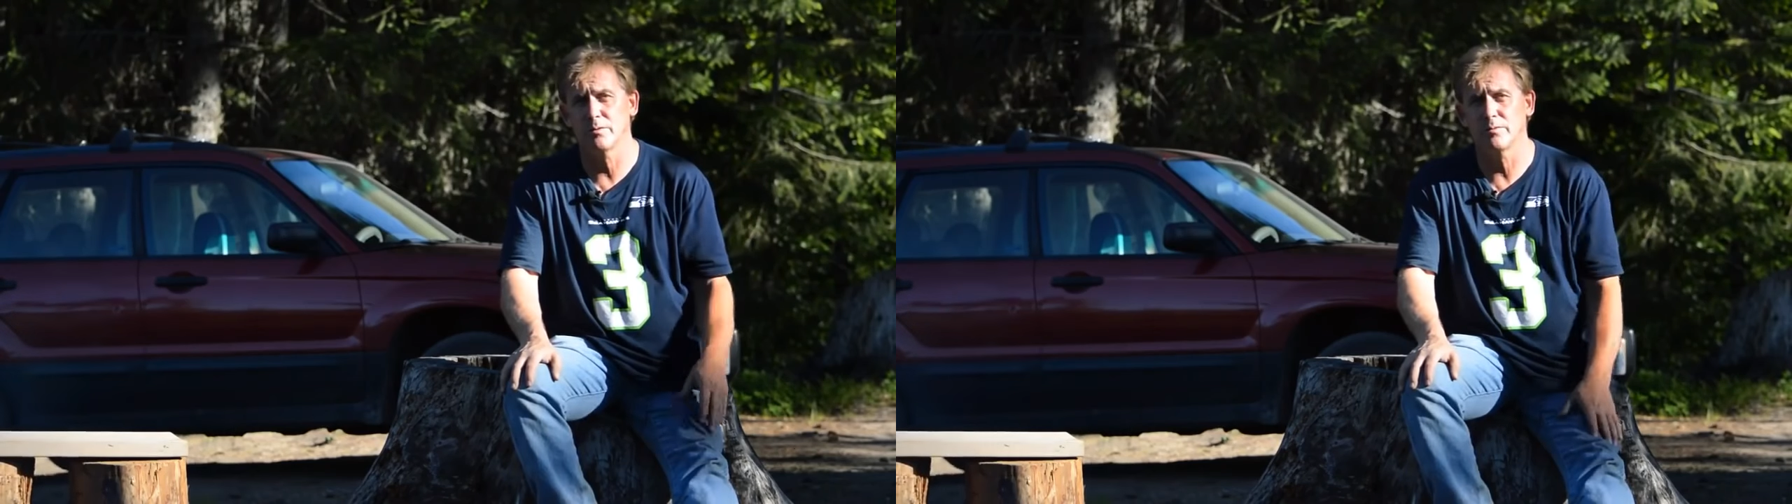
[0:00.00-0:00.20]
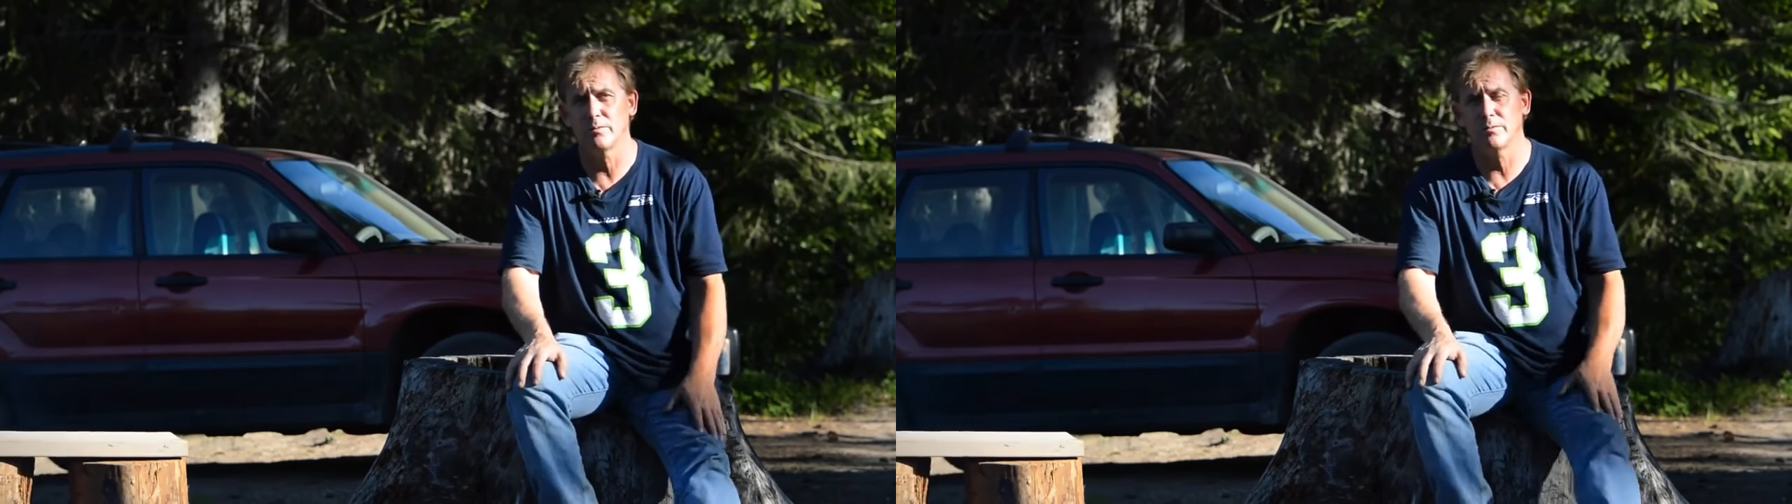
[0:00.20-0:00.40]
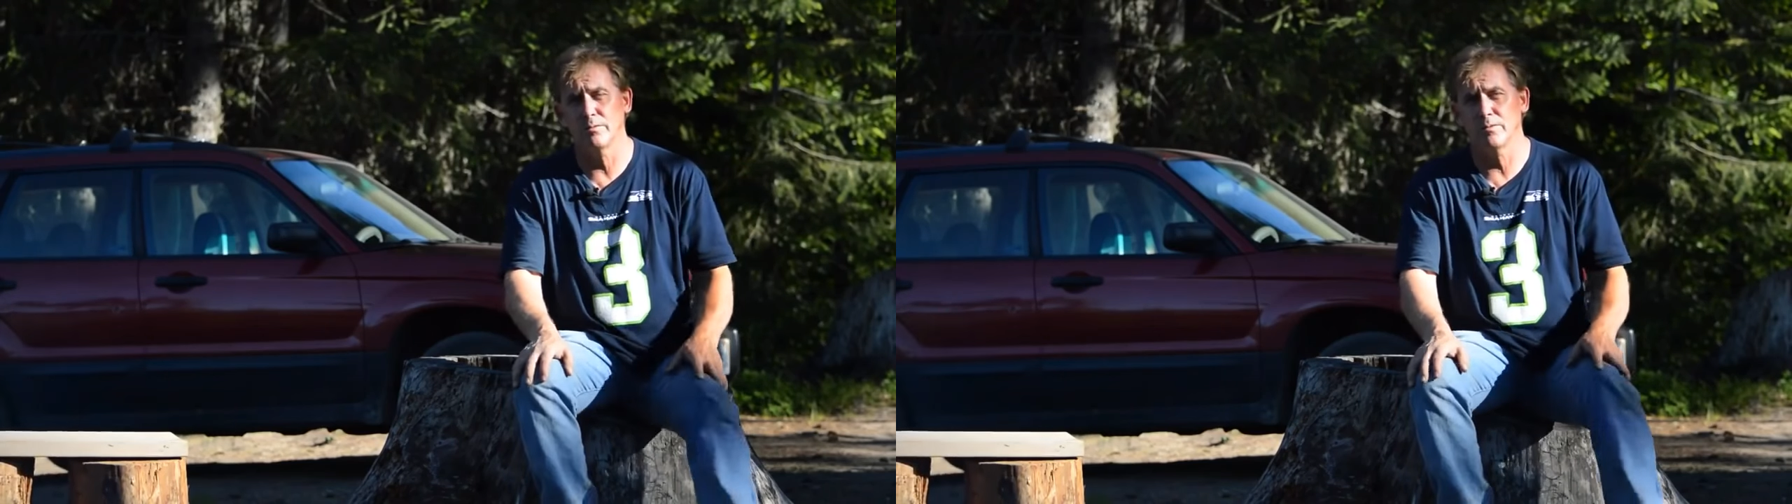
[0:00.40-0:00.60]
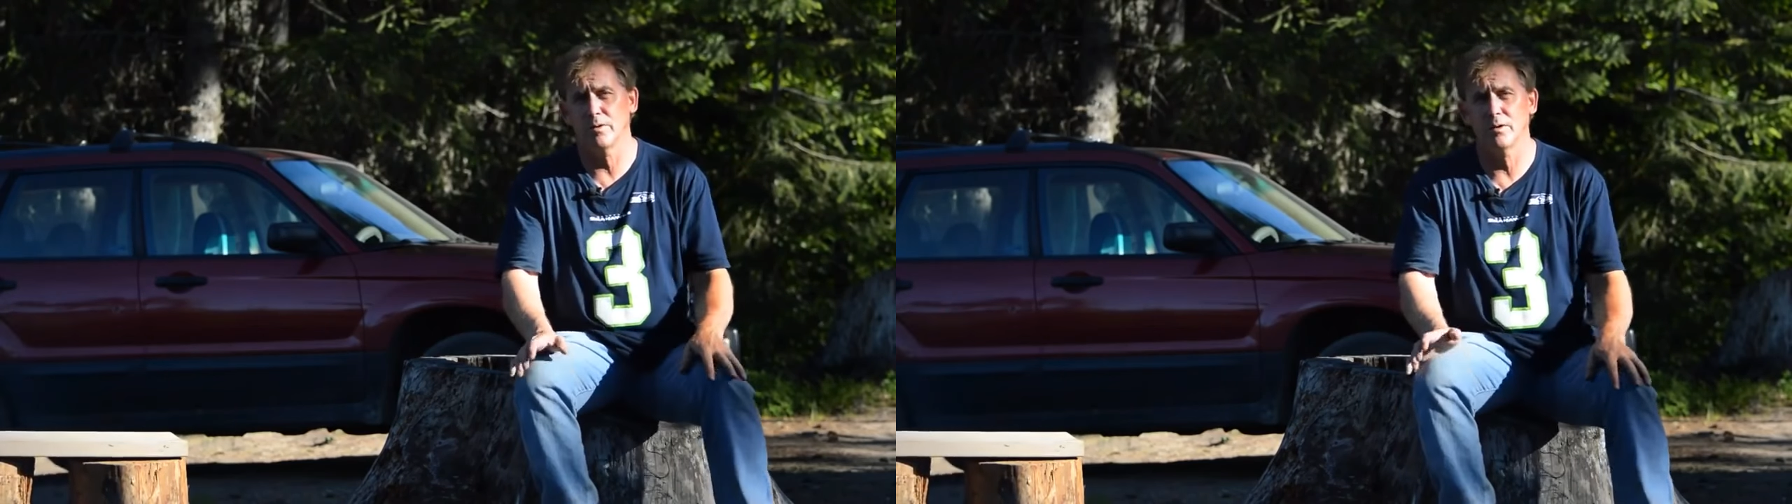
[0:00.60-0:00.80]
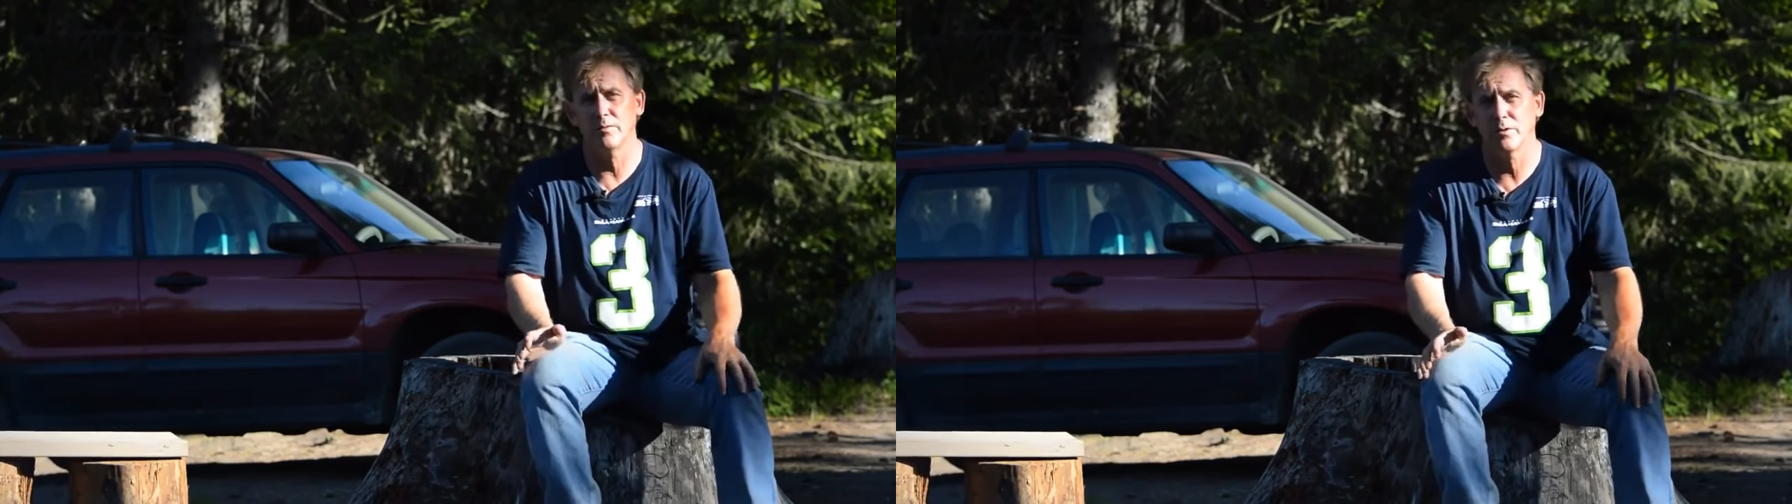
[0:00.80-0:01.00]

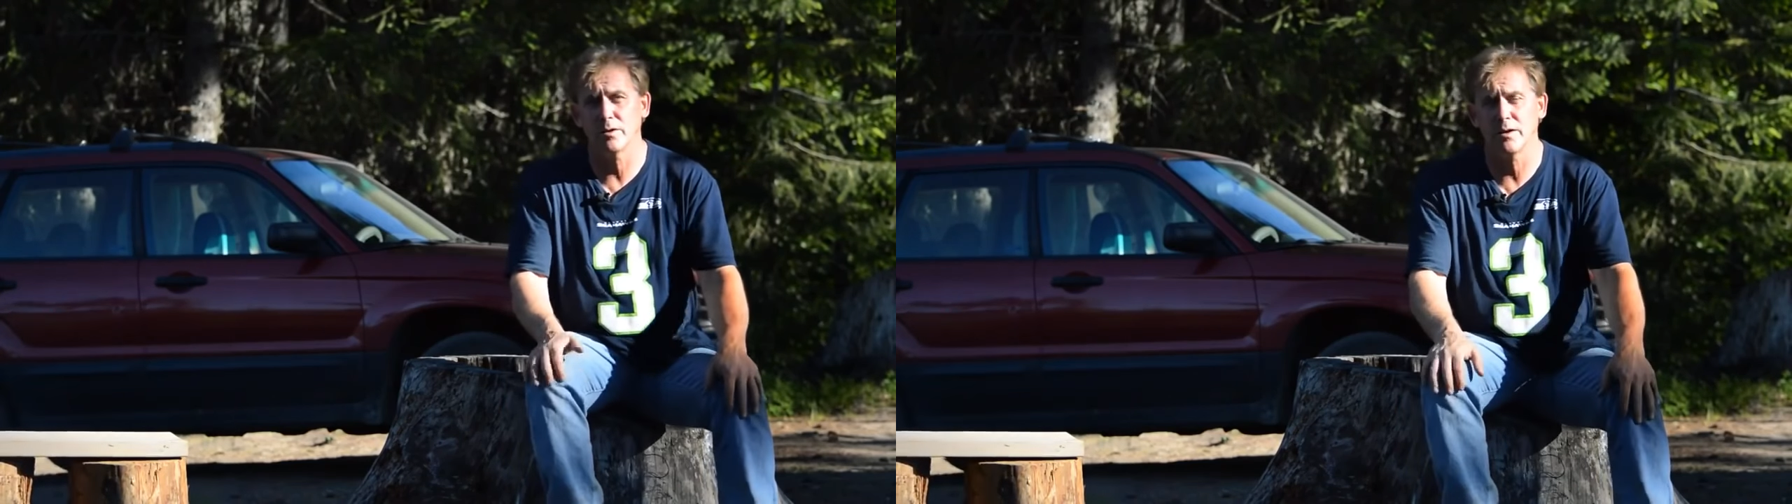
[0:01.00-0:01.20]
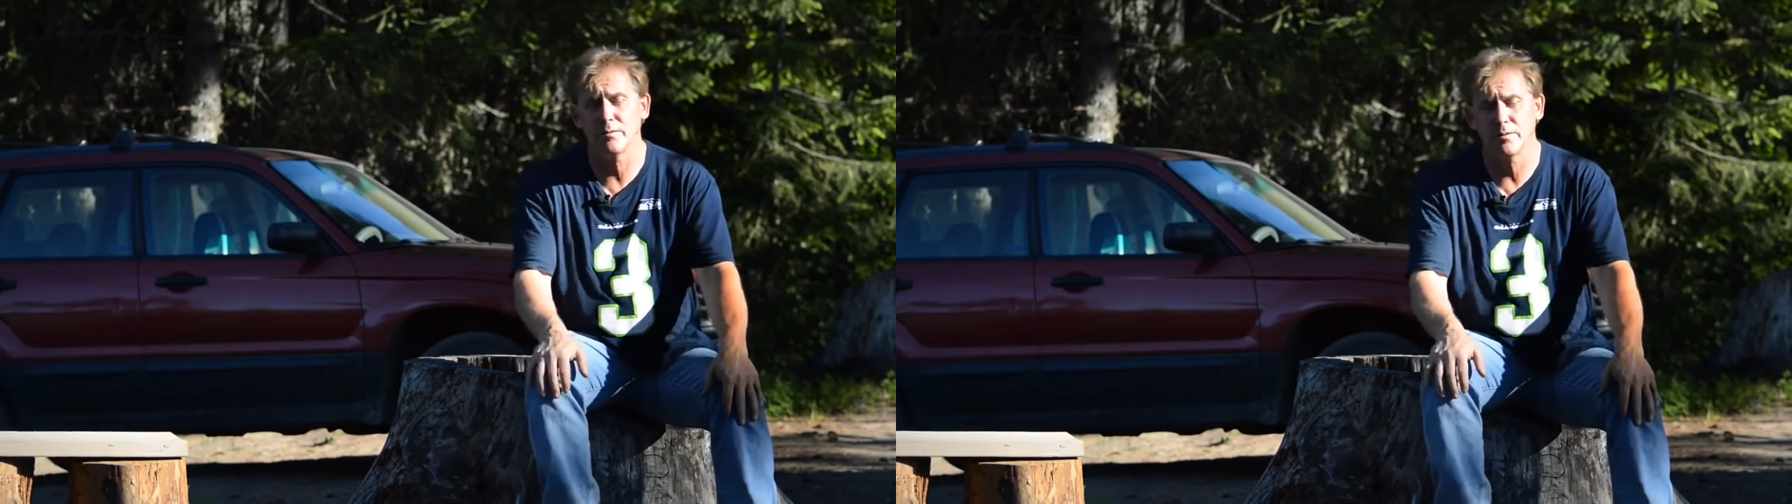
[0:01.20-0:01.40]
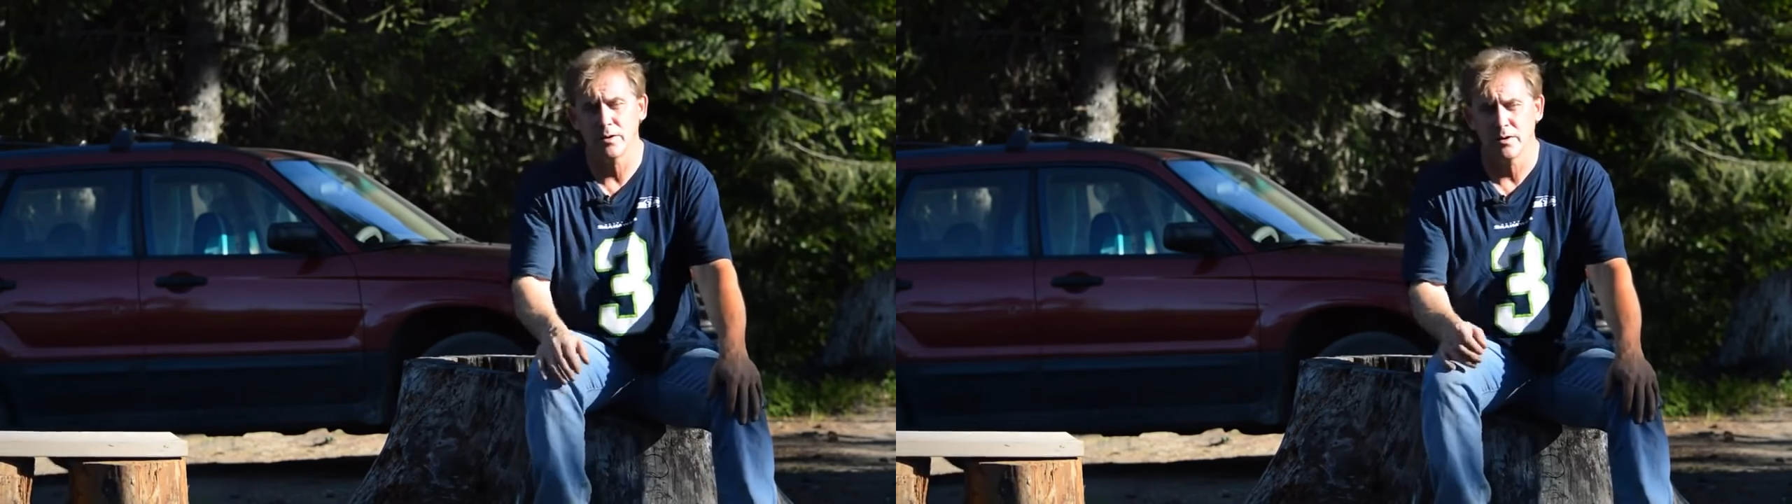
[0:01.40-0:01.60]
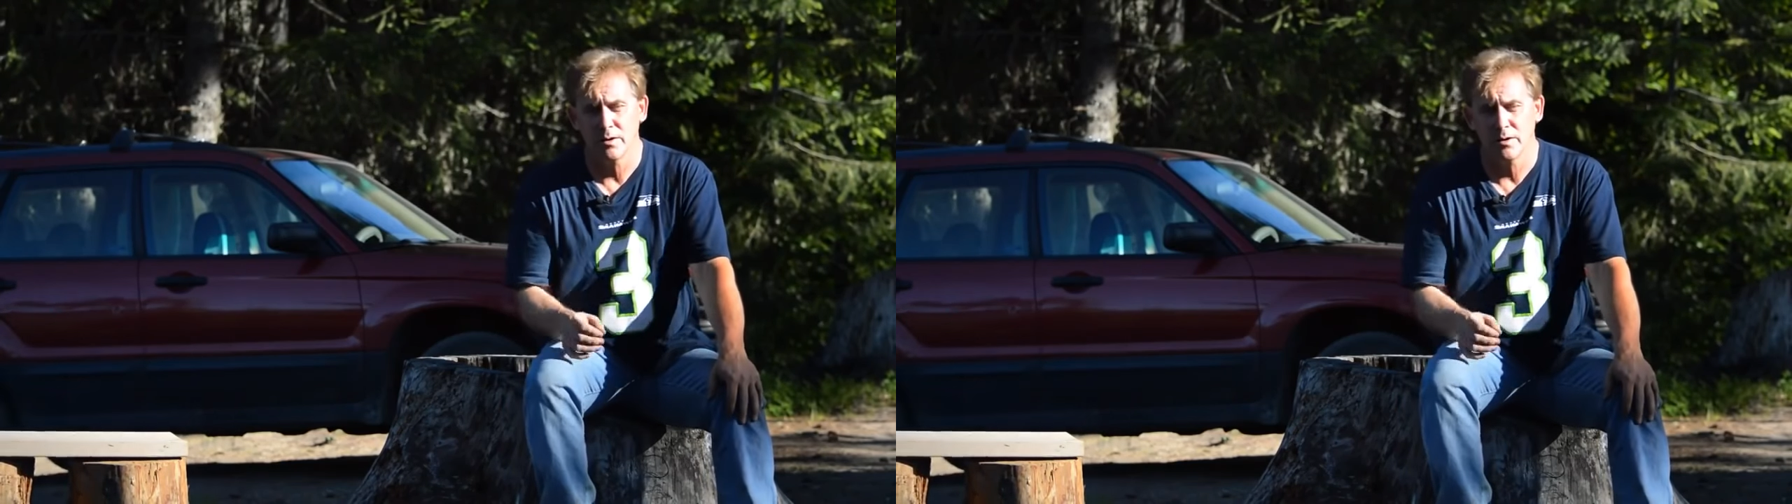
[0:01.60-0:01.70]
of your life.